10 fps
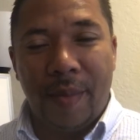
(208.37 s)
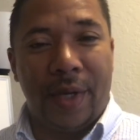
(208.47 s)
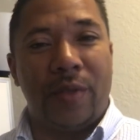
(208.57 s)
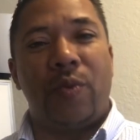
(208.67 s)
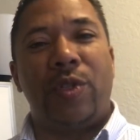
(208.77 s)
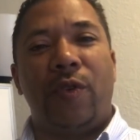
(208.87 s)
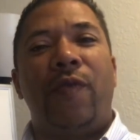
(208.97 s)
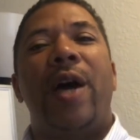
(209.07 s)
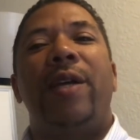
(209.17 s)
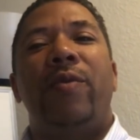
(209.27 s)
Because what you'll
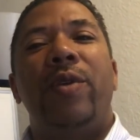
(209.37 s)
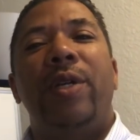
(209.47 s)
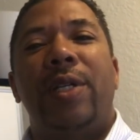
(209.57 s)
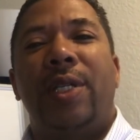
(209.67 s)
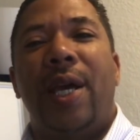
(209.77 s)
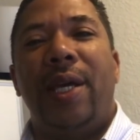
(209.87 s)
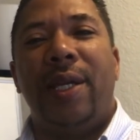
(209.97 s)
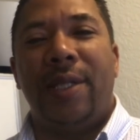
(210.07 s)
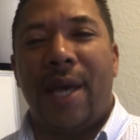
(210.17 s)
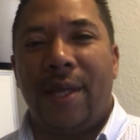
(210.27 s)
find in real
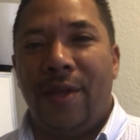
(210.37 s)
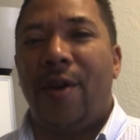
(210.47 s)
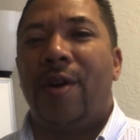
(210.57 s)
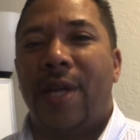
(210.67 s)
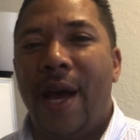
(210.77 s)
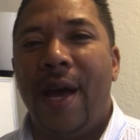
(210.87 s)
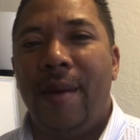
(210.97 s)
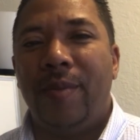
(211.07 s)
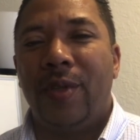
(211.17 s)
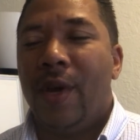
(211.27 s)
estate is that there are
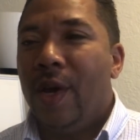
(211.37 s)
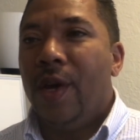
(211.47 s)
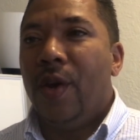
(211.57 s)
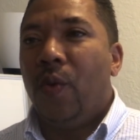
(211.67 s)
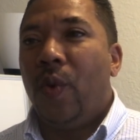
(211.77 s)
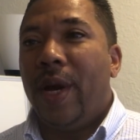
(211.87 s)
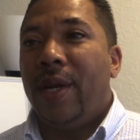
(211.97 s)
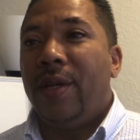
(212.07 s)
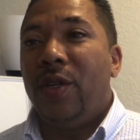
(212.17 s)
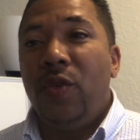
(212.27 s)
times
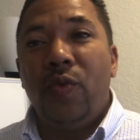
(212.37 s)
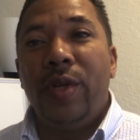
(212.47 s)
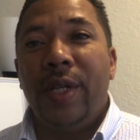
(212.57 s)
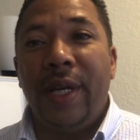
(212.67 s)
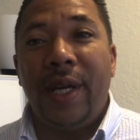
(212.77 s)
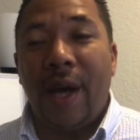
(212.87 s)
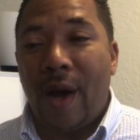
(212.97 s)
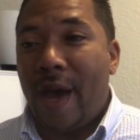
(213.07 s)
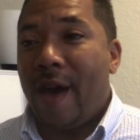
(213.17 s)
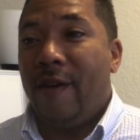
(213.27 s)
when you really
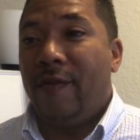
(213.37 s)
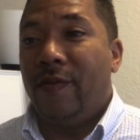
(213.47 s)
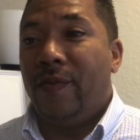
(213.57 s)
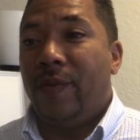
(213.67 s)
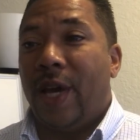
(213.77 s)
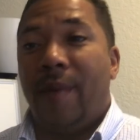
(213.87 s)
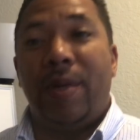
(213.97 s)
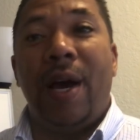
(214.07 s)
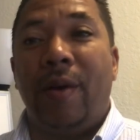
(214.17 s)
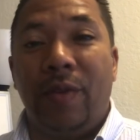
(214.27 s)
have
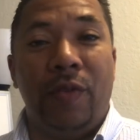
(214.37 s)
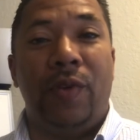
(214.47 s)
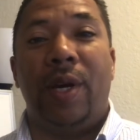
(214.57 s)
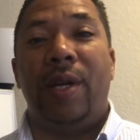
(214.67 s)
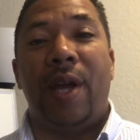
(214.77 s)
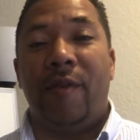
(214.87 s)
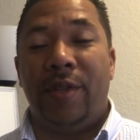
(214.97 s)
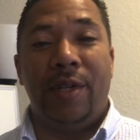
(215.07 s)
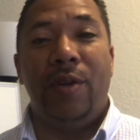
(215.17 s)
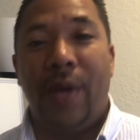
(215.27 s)
tapped out. You've done
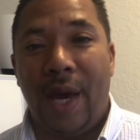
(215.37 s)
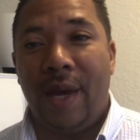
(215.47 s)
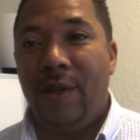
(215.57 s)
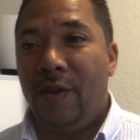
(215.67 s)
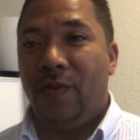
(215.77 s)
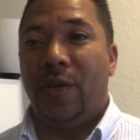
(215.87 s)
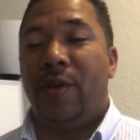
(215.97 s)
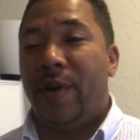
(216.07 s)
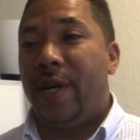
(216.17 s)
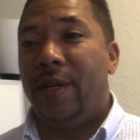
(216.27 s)
everything you can. You've
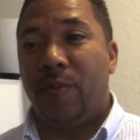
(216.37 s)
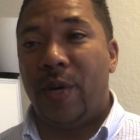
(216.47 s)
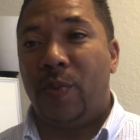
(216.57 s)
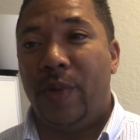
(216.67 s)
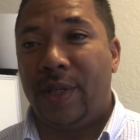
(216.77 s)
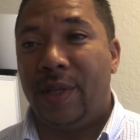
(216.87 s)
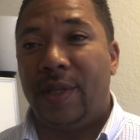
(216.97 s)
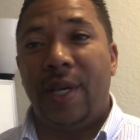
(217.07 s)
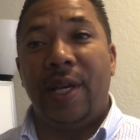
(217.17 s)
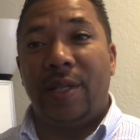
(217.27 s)
generated as much
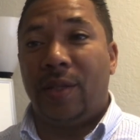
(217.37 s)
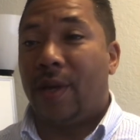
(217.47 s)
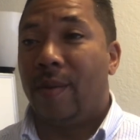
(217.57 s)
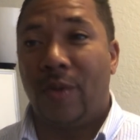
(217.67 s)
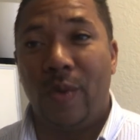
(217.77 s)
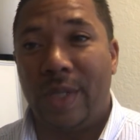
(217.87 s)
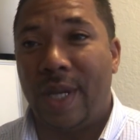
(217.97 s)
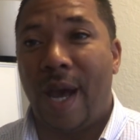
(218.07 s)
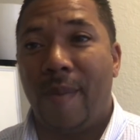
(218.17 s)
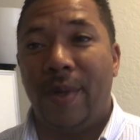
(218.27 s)
business. It comes to a
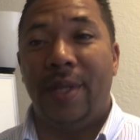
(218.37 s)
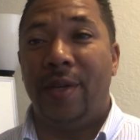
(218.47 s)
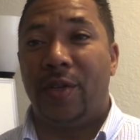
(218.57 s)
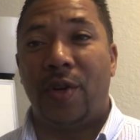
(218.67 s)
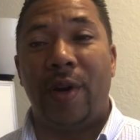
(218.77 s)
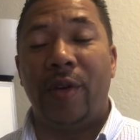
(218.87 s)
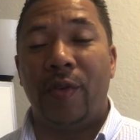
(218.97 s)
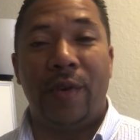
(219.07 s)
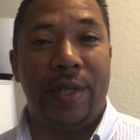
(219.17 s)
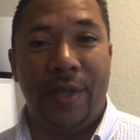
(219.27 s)
stop and then you're starting
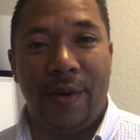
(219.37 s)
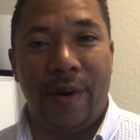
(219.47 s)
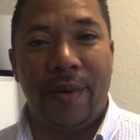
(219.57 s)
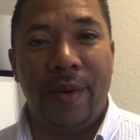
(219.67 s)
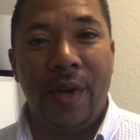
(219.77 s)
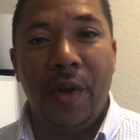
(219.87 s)
over at zero.